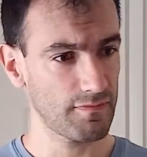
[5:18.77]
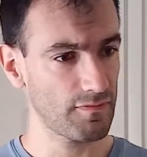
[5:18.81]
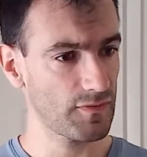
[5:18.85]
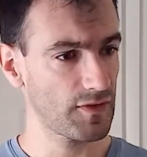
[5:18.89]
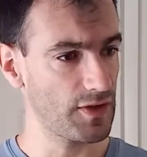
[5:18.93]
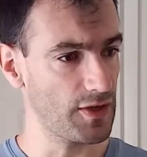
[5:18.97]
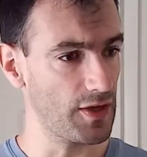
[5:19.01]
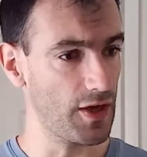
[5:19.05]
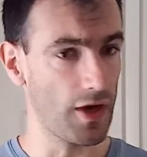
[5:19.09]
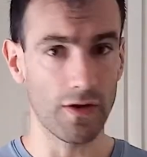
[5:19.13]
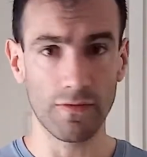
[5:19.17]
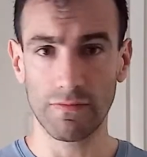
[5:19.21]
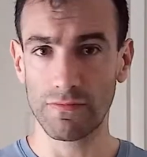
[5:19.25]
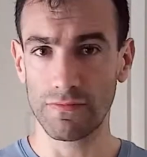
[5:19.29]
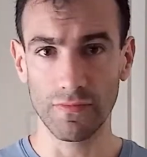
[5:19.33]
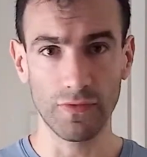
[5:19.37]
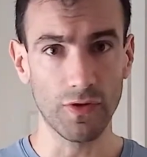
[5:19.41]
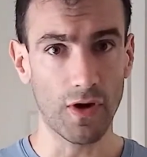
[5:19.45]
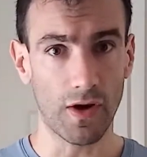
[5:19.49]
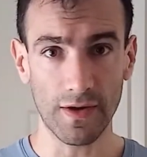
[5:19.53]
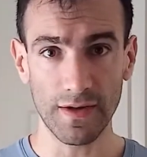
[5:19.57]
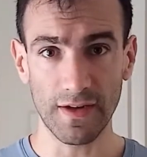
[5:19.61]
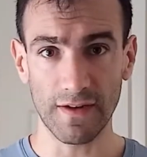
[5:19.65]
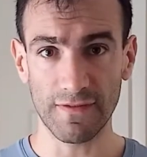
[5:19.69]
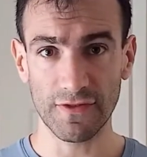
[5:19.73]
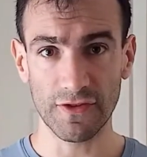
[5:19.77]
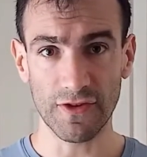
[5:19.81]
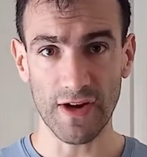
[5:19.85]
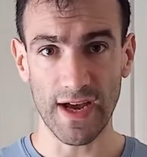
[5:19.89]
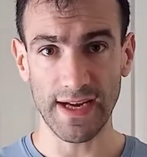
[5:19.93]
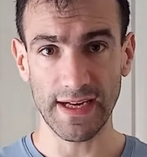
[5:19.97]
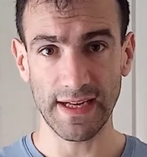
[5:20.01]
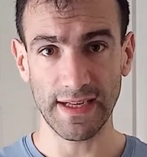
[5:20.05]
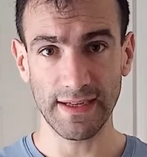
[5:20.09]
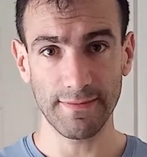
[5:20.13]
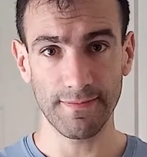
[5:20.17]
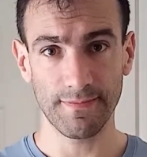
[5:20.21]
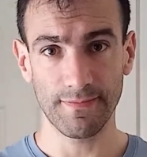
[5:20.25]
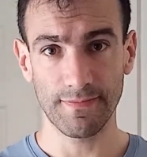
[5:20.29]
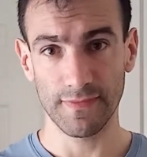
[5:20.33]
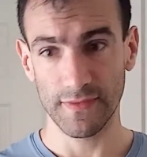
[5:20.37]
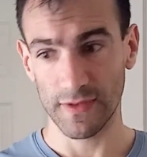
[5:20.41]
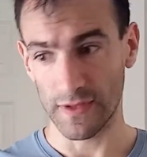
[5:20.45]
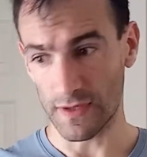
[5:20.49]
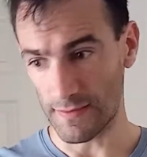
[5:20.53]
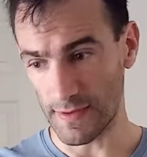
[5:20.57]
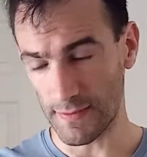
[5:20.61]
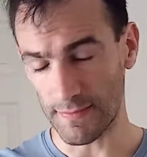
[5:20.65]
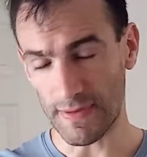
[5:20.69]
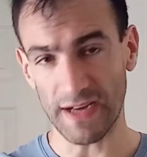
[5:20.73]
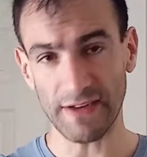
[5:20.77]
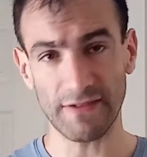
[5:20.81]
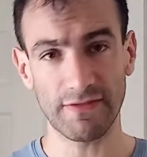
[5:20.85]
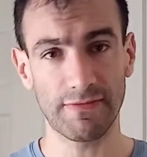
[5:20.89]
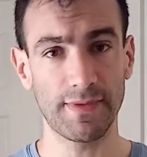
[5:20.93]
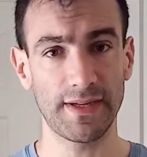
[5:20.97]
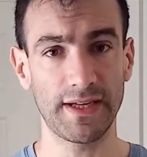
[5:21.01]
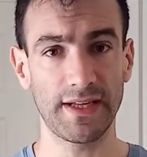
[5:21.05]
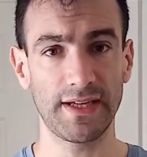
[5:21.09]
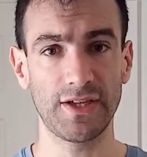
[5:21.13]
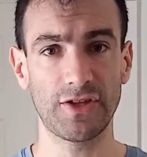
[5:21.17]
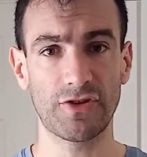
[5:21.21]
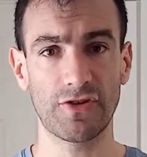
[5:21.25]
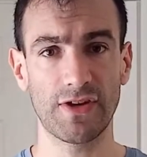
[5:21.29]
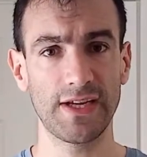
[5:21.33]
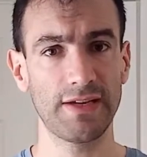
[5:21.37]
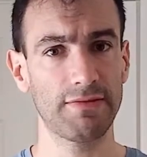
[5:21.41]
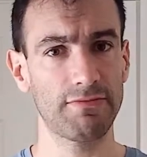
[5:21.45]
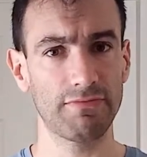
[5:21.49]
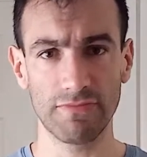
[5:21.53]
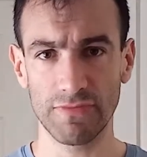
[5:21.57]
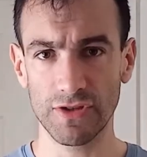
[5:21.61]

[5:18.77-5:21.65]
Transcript: You know, not enough training, coming back from an injury,